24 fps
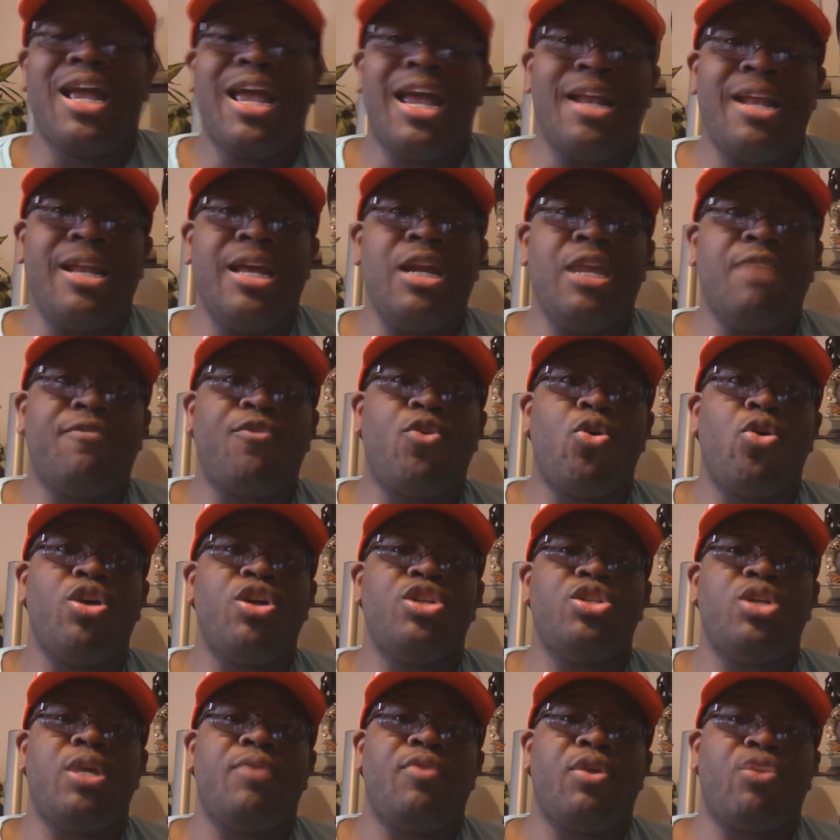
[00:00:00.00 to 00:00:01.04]
And then of
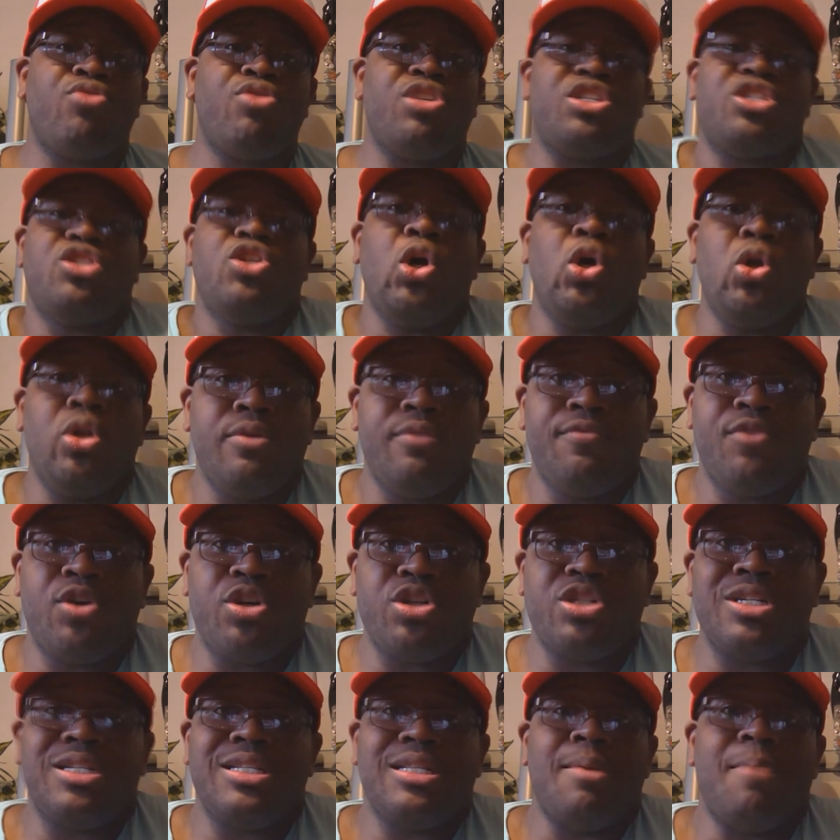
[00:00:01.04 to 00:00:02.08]
course you have the Chris Nolan
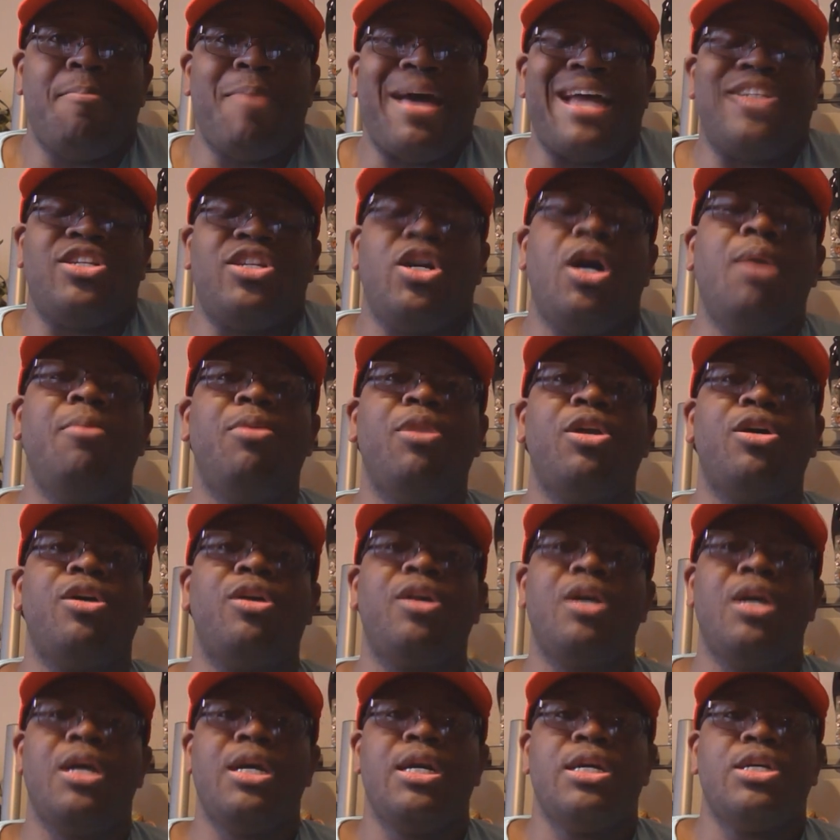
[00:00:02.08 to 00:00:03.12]
version, the Bat-Tumbler.
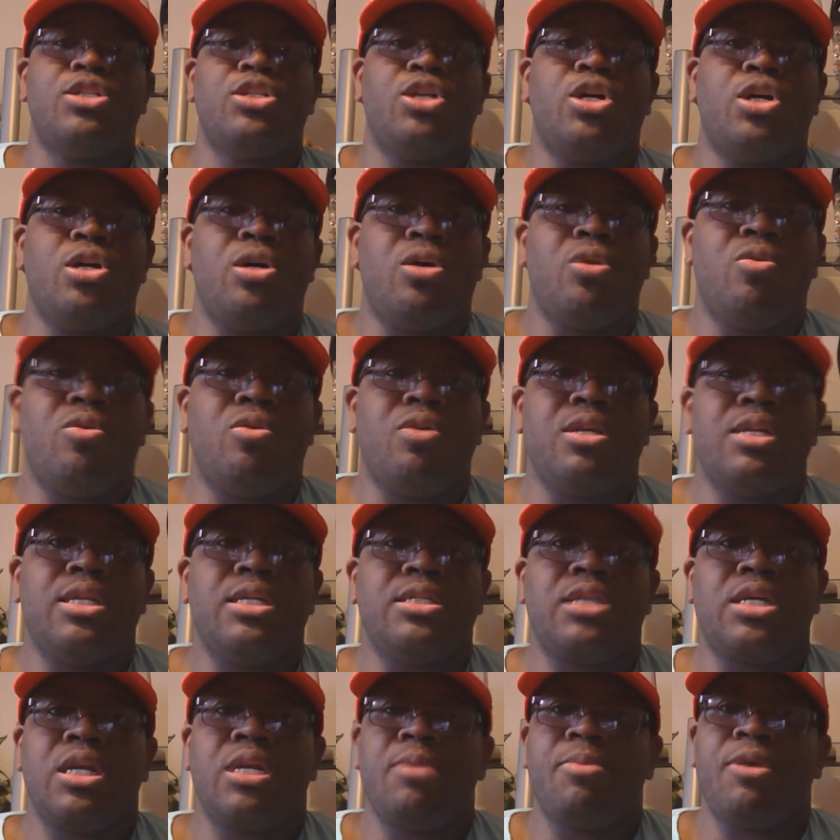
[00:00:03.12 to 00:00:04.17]
So
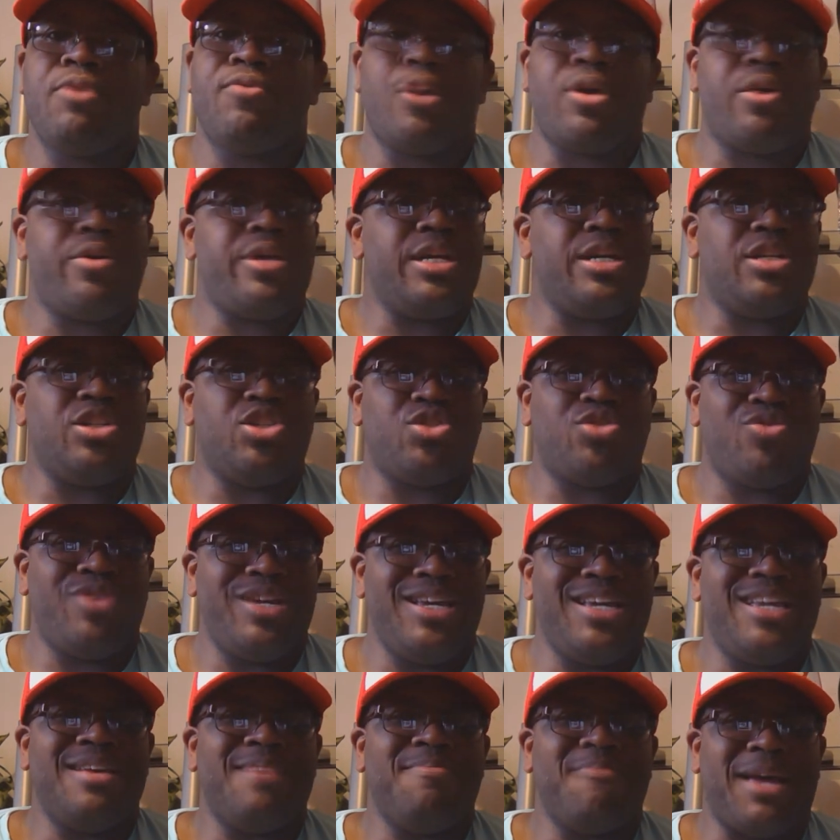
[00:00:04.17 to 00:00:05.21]
this is gonna be a very
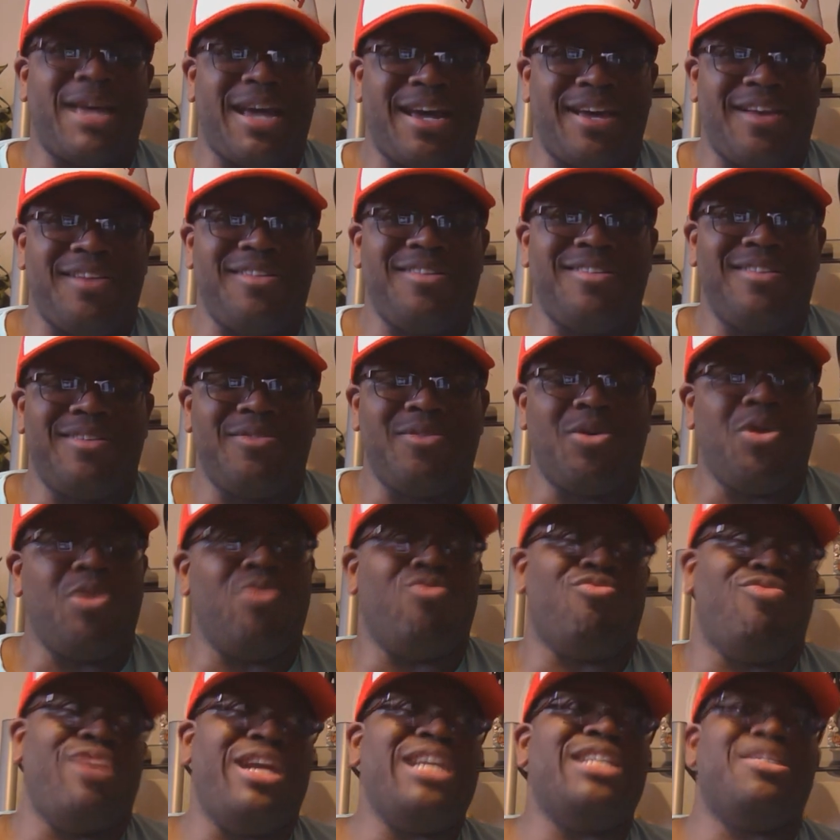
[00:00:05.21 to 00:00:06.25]
intriguing battle. Or
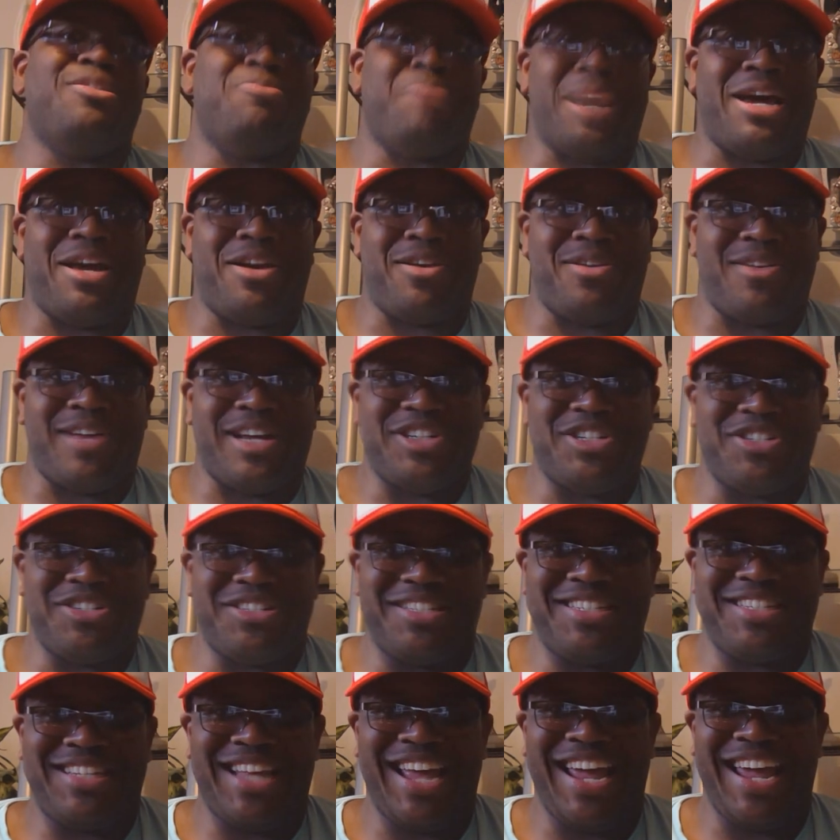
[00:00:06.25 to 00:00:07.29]
race battle, I should
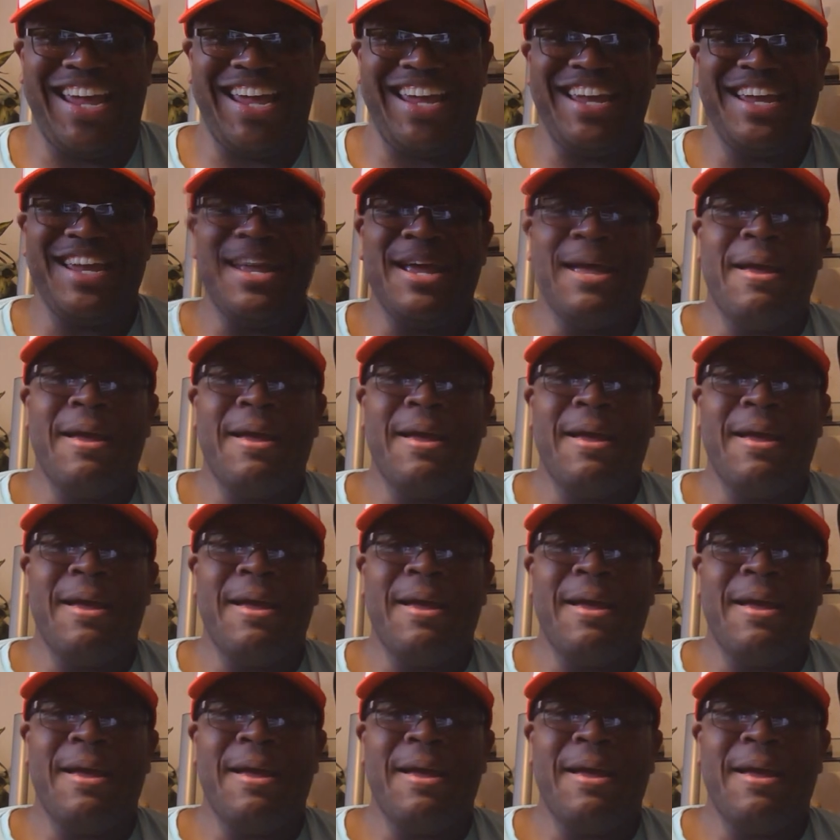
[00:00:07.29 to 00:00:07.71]
say.